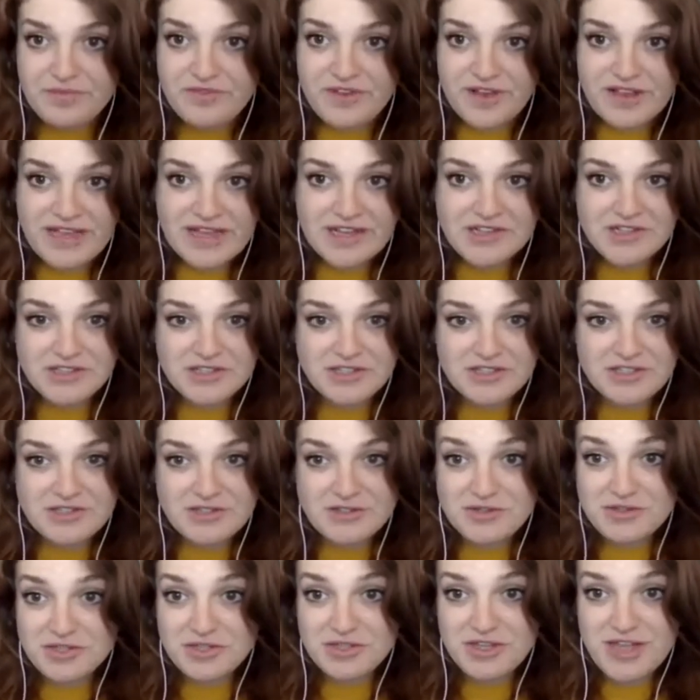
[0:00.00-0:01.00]
financial and
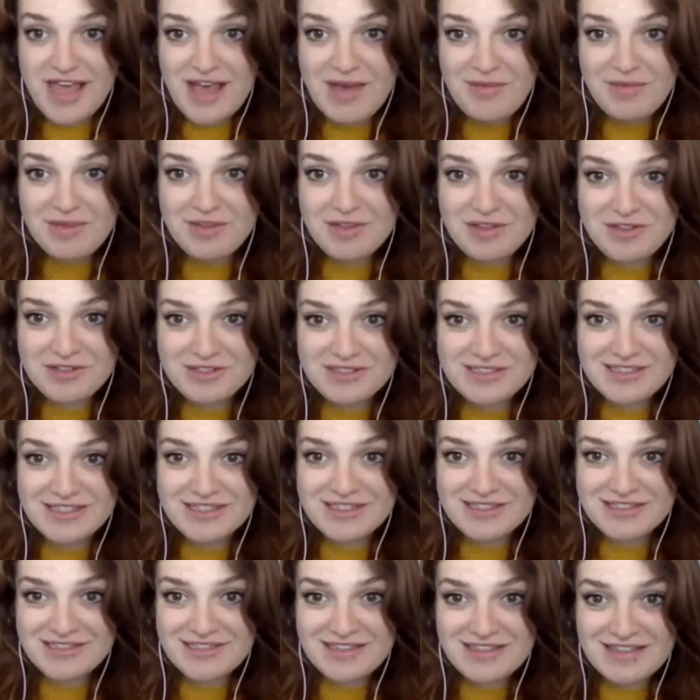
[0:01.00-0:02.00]
social capital
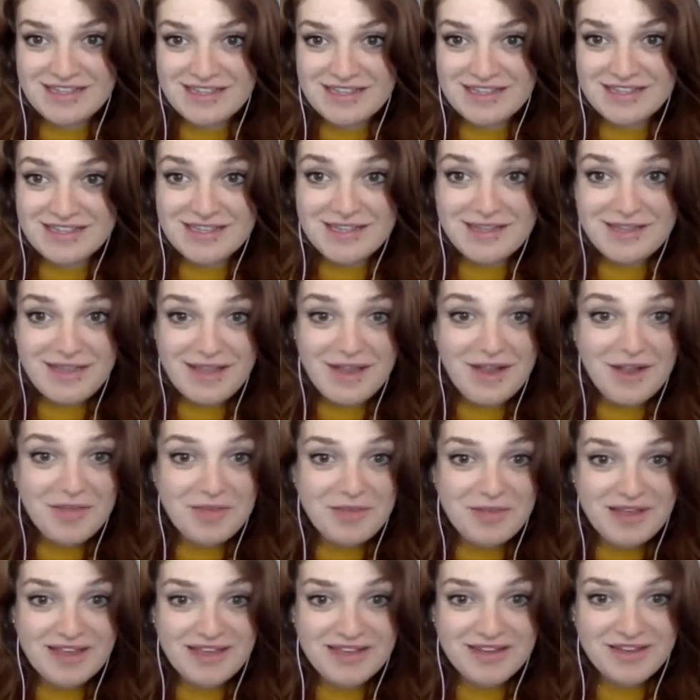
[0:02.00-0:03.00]
to seek
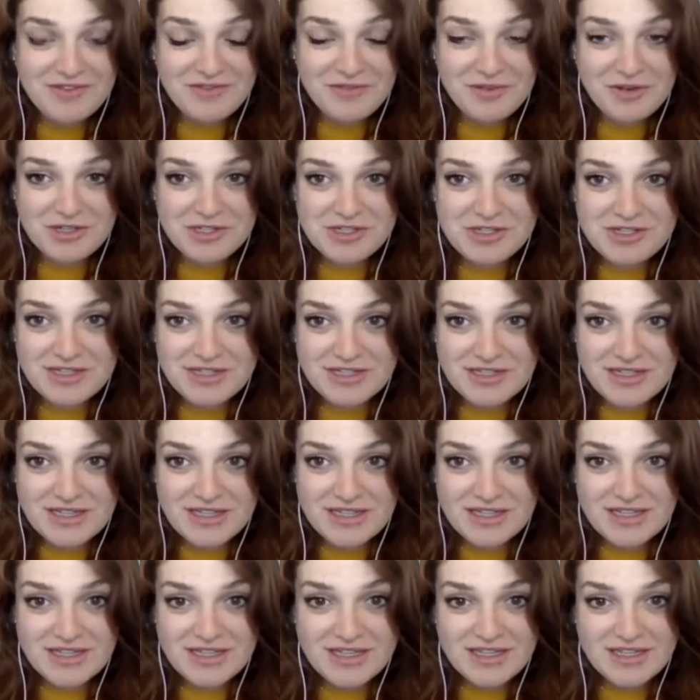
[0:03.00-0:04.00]
therapy, and
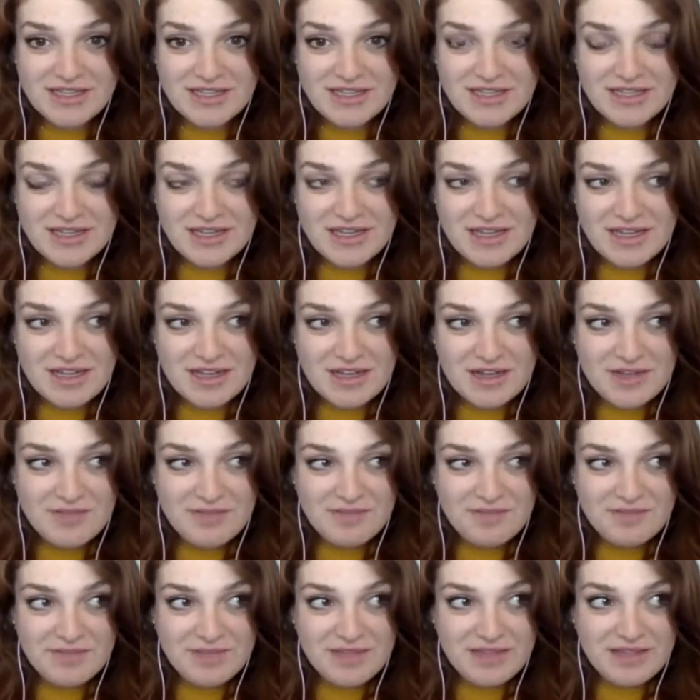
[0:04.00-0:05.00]
unfortunately
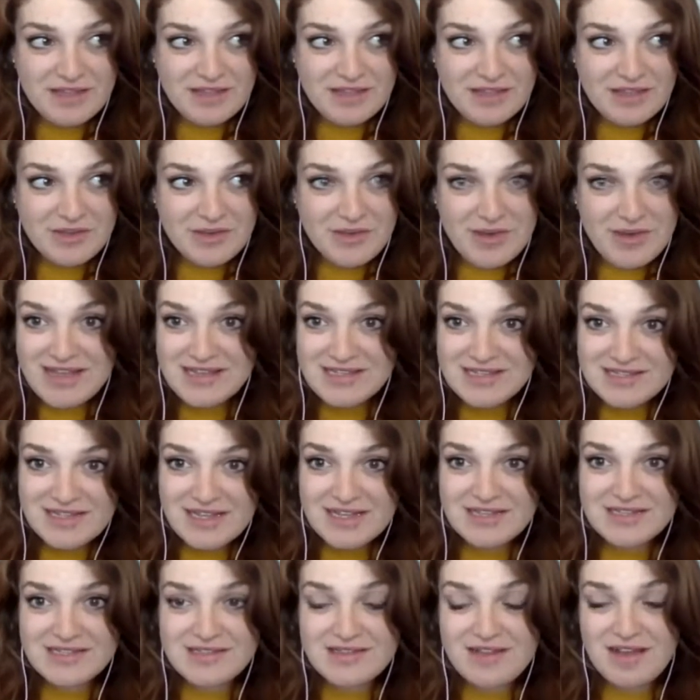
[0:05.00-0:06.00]
in the U.S.
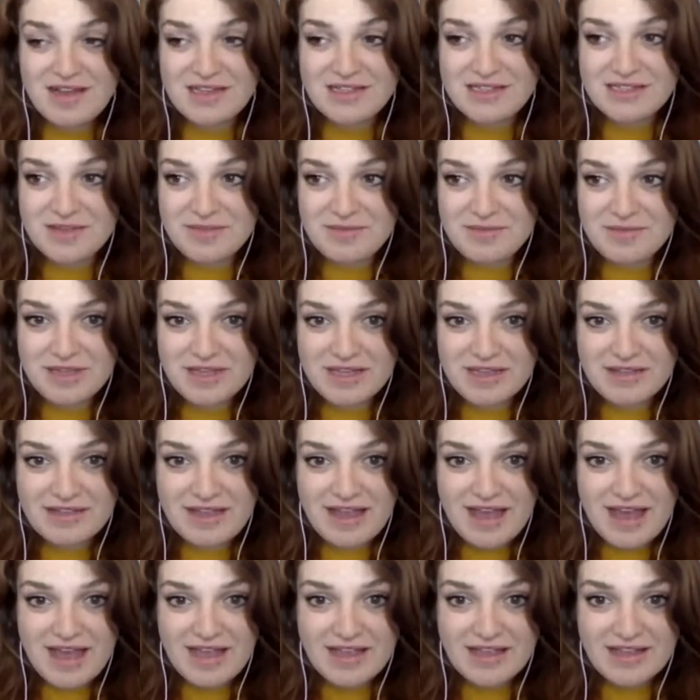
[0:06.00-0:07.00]
that's not something
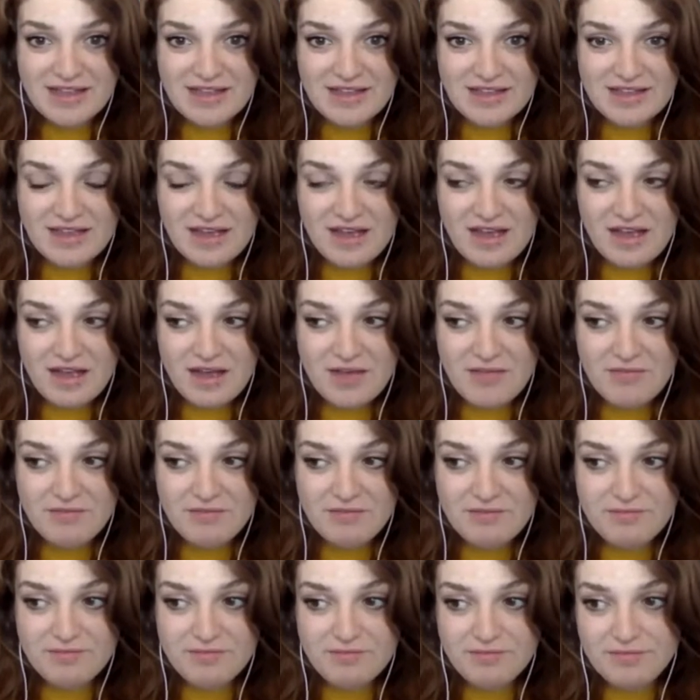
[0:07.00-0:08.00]
that
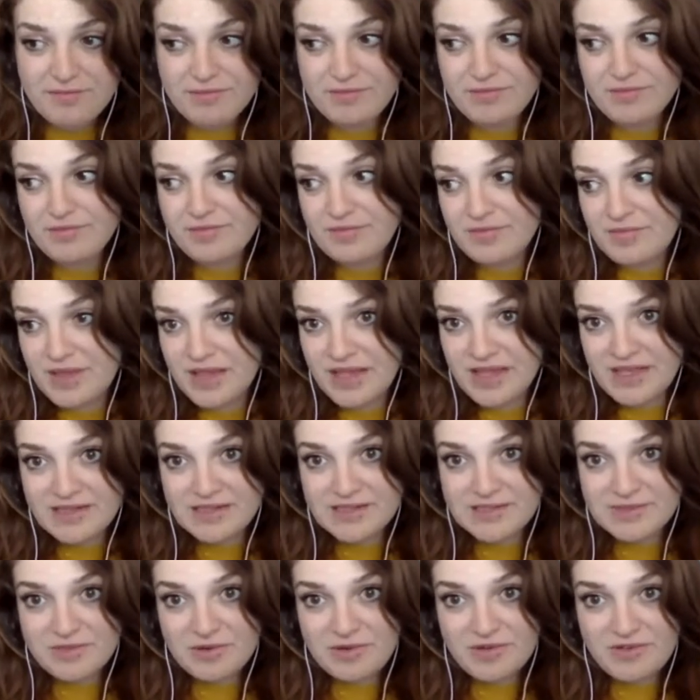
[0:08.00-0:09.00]

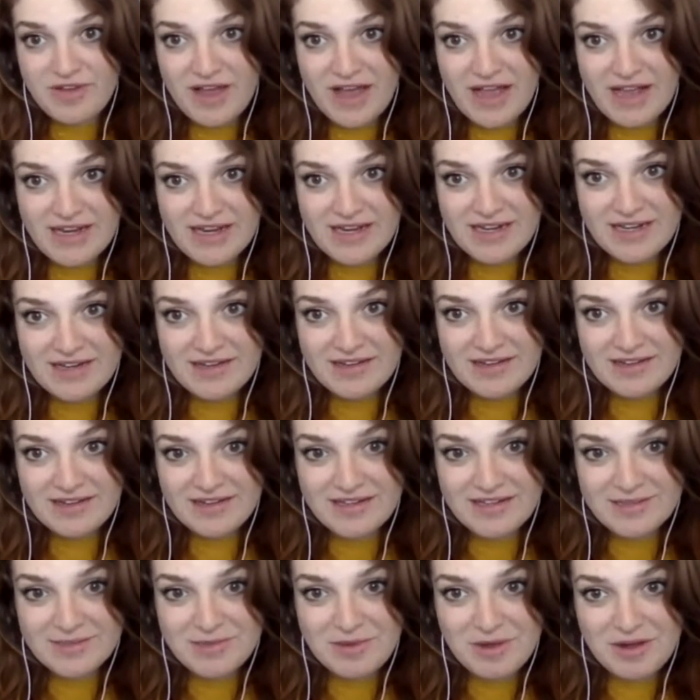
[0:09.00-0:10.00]
is provided
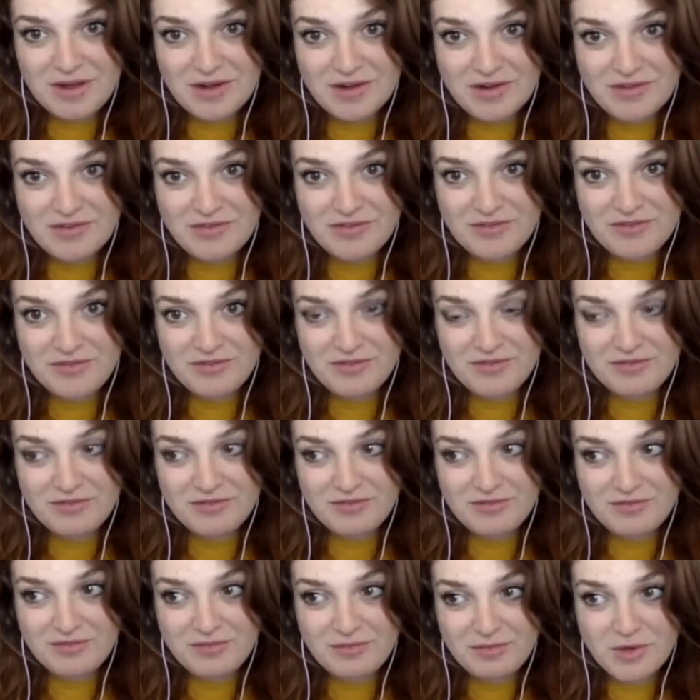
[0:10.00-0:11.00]
as part of
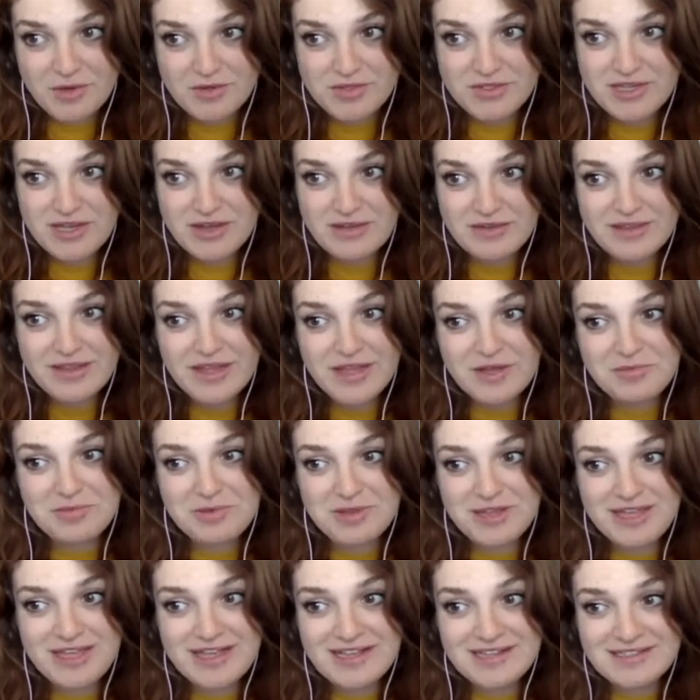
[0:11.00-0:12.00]
most healthcare
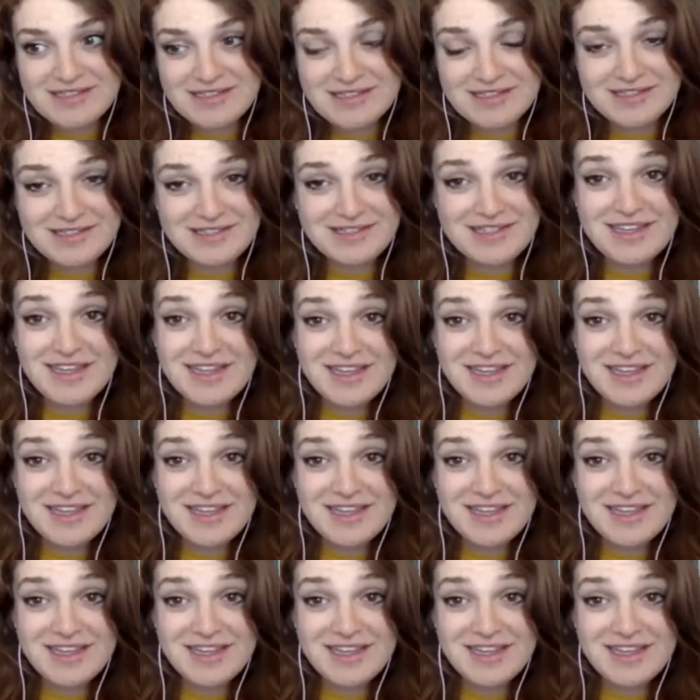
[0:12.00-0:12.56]
plans. It's